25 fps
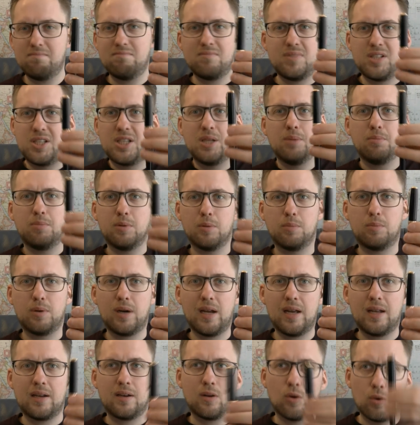simple
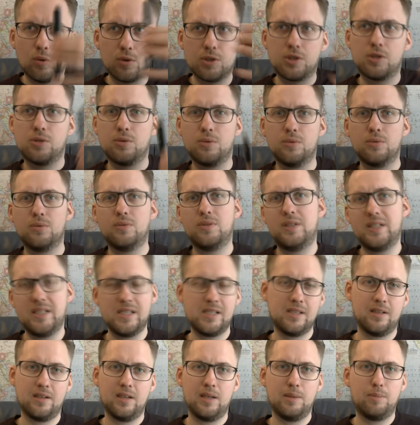brand, also
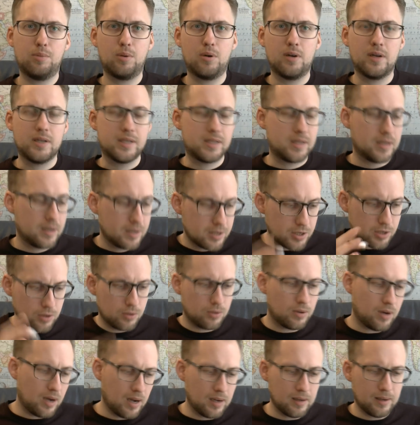decently priced,
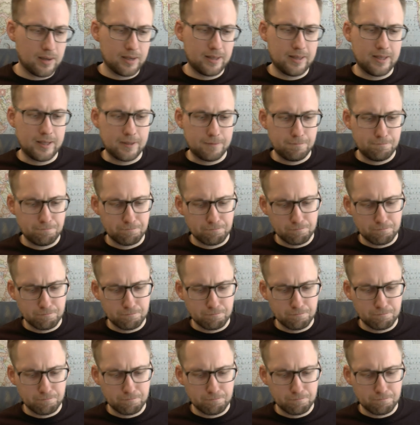so I like that.